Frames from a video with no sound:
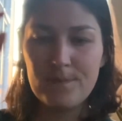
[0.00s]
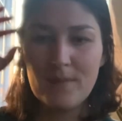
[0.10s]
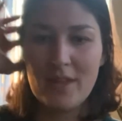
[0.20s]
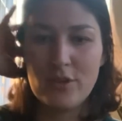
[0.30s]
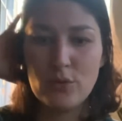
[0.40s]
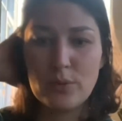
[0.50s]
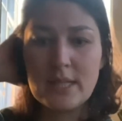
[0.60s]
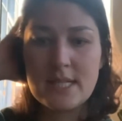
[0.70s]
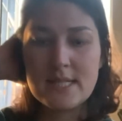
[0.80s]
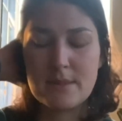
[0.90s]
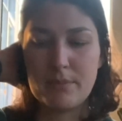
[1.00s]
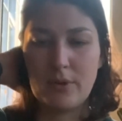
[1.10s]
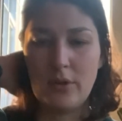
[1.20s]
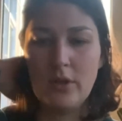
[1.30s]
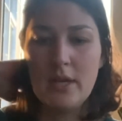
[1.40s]
and they're really
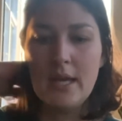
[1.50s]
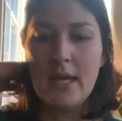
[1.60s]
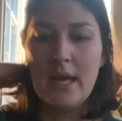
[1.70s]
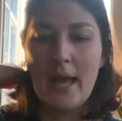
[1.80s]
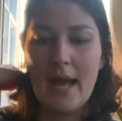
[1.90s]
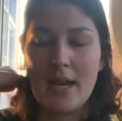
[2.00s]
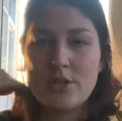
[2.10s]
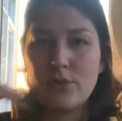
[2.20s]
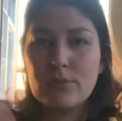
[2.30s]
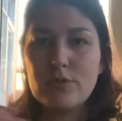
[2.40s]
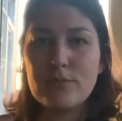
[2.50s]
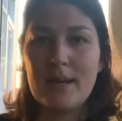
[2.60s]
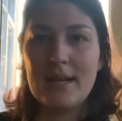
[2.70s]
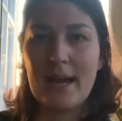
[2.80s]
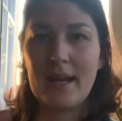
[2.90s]
simple, and I don't move
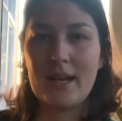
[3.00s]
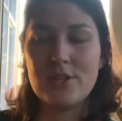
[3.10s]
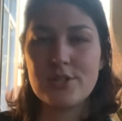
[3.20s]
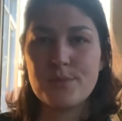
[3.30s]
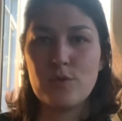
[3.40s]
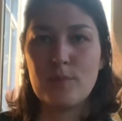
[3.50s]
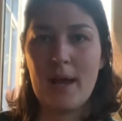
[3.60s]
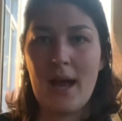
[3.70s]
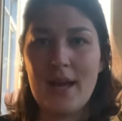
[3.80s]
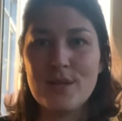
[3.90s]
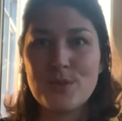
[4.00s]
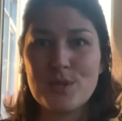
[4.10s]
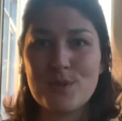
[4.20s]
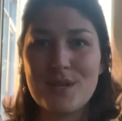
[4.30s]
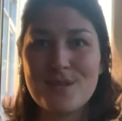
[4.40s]
my neck, I just move my eyes,
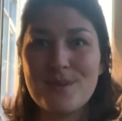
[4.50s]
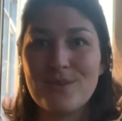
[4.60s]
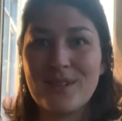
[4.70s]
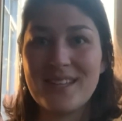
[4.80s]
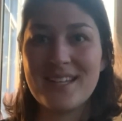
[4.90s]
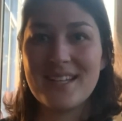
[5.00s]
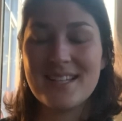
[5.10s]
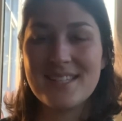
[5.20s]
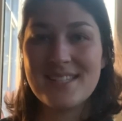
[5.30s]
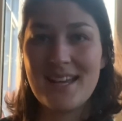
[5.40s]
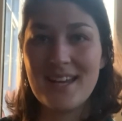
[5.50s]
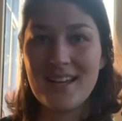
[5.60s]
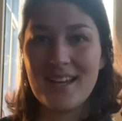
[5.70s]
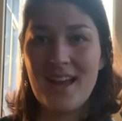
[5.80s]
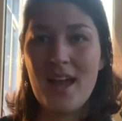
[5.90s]
which makes me really
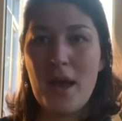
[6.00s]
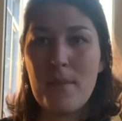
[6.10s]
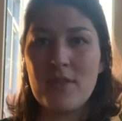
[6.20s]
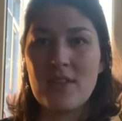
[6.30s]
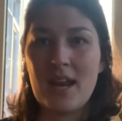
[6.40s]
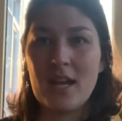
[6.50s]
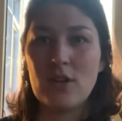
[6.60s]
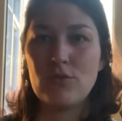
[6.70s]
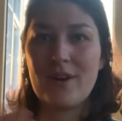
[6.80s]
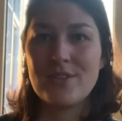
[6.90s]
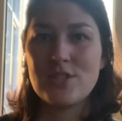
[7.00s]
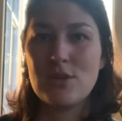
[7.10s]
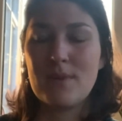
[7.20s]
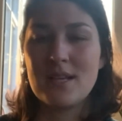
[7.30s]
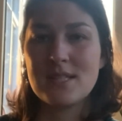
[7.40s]
sick, but then I can
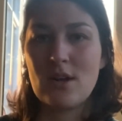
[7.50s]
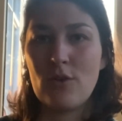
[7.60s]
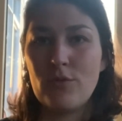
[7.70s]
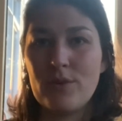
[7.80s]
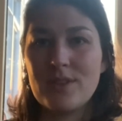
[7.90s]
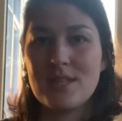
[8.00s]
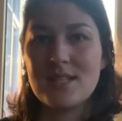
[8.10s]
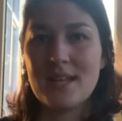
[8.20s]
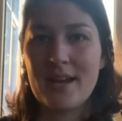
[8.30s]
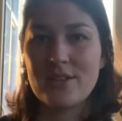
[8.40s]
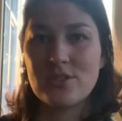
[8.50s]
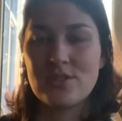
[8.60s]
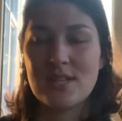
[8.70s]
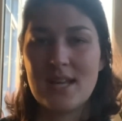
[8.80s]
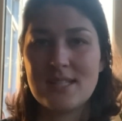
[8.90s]
rescue myself with these
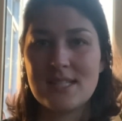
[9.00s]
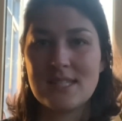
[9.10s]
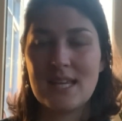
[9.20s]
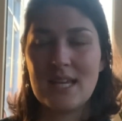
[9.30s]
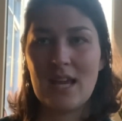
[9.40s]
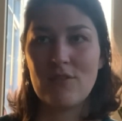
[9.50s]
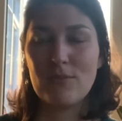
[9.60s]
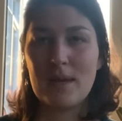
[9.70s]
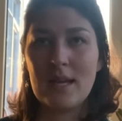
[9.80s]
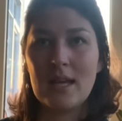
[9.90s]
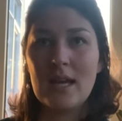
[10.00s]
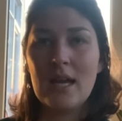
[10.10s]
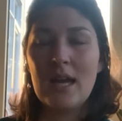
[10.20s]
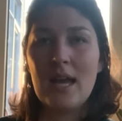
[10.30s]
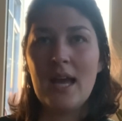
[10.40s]
exercises they gave me.
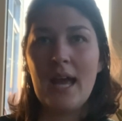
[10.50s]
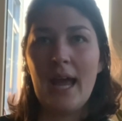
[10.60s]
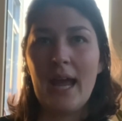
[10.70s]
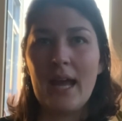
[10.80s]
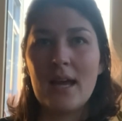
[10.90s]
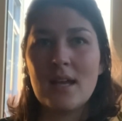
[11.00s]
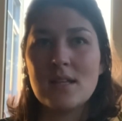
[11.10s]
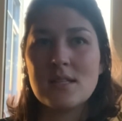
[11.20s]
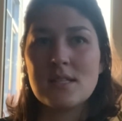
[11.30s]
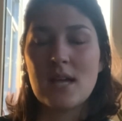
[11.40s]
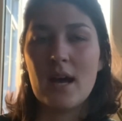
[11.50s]
And